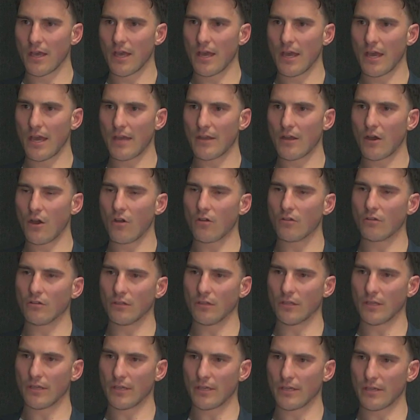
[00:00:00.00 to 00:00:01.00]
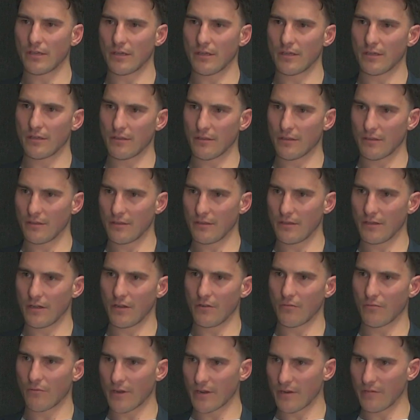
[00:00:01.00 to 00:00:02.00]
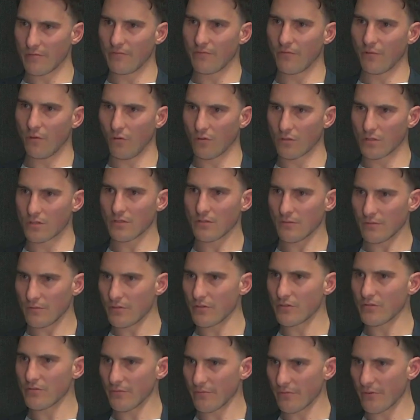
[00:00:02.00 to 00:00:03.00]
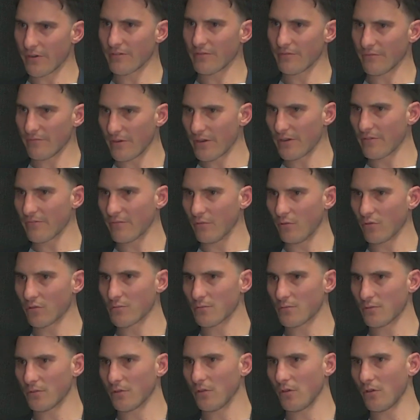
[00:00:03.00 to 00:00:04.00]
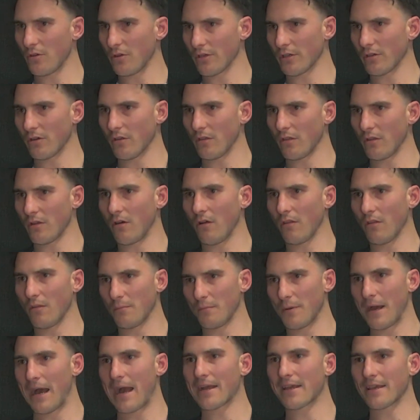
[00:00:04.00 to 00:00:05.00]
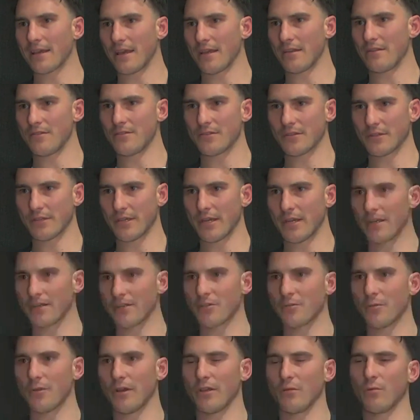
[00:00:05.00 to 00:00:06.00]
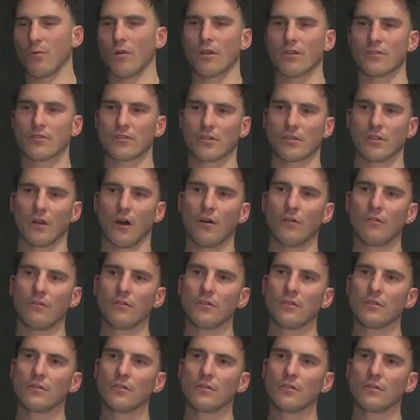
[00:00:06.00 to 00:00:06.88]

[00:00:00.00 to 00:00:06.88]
and only, using reinforcement learning on the back end to get it to where you want it to go.